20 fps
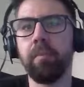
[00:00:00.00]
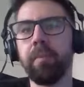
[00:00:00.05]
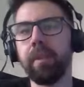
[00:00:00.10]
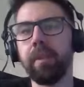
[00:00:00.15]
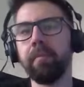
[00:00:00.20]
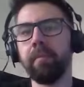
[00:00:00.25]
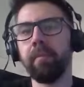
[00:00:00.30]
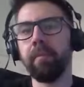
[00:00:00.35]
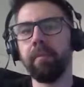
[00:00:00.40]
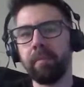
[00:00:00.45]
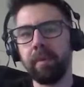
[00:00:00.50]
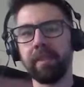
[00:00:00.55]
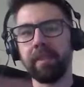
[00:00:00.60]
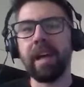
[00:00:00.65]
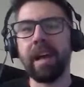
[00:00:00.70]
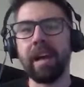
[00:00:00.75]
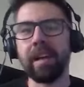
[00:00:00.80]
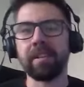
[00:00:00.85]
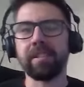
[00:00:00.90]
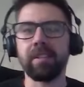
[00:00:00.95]
But But
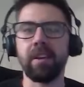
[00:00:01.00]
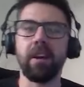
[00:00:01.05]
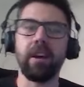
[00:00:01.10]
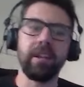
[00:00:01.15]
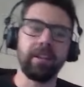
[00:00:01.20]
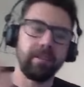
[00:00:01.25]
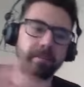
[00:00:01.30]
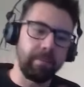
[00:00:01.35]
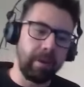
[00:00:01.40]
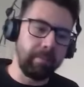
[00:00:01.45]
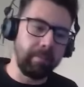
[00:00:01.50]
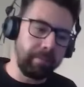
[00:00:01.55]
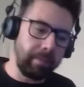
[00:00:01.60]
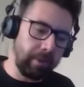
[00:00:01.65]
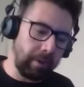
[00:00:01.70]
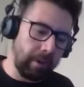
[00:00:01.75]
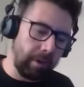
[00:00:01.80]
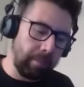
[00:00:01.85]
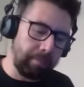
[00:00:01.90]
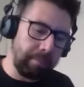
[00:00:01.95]
that aside, and, and
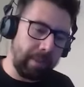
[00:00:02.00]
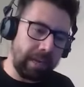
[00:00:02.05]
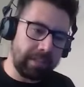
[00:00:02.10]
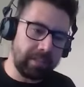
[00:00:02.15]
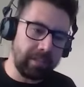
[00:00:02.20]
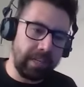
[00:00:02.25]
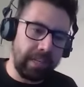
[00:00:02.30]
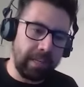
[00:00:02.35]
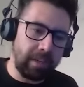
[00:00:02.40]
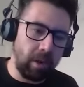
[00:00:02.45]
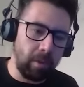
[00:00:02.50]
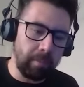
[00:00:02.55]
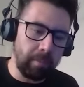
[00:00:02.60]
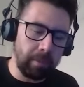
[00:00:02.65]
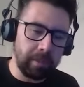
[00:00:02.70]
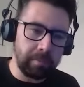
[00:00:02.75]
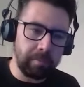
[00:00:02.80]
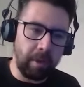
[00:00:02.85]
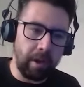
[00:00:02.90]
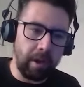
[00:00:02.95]
kind of back to
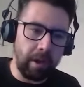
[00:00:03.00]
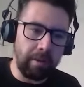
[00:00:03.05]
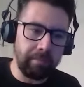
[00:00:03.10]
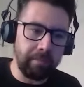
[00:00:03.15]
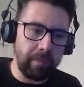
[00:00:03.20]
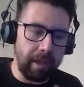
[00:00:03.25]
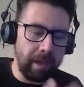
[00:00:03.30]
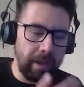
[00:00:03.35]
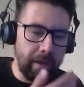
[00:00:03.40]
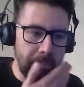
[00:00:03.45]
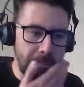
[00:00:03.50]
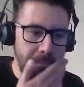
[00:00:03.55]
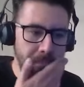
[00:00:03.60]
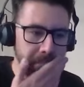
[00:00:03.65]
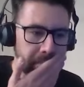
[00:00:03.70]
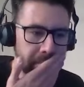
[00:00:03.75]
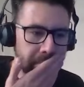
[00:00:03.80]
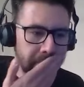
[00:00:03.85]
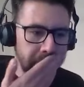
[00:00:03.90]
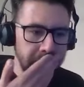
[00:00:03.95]
e-commerce part, um,
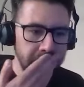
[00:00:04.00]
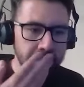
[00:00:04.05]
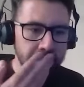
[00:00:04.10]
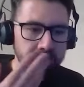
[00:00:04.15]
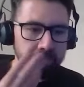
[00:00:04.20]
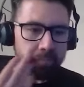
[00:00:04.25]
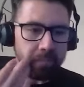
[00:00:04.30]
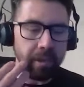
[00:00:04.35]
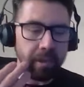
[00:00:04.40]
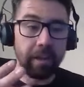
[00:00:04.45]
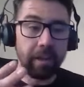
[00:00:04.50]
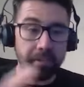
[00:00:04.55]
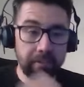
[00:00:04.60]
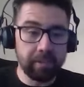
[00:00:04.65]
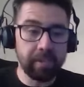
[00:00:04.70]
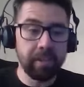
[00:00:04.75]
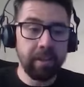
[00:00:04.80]
and